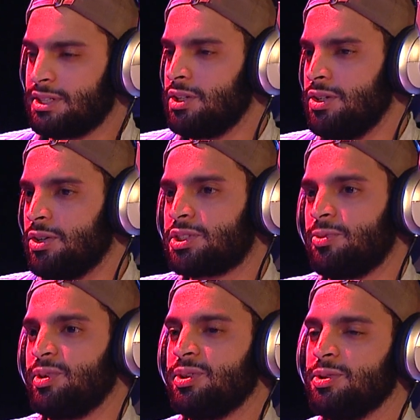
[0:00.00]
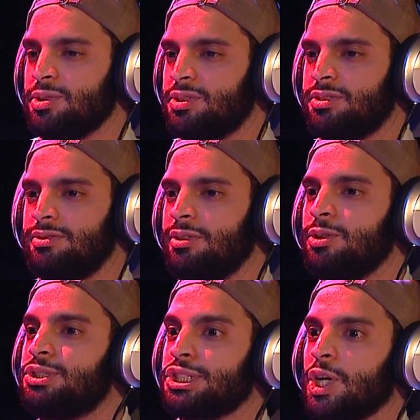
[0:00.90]
say you know someone who
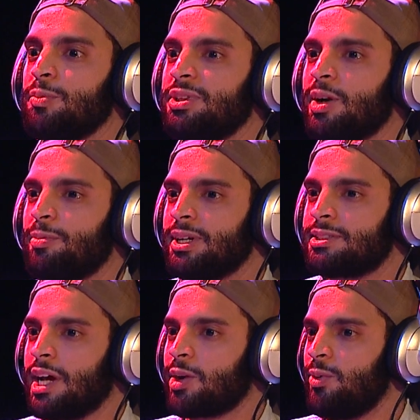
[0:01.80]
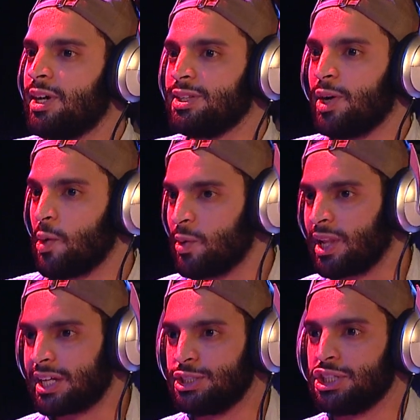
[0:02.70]
just opened up a taekwondo
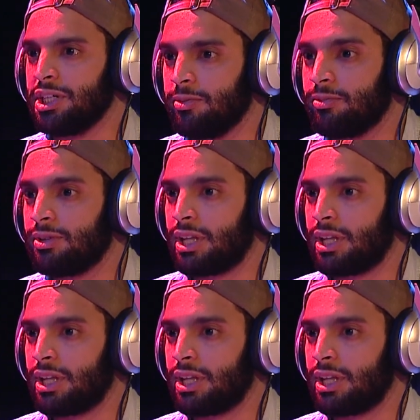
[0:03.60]
like gym.